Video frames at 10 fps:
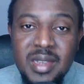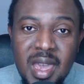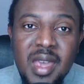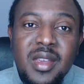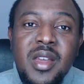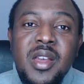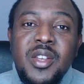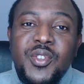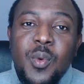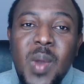Yeah.
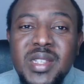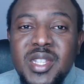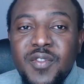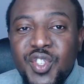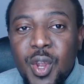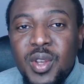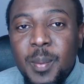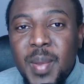So once they've showed the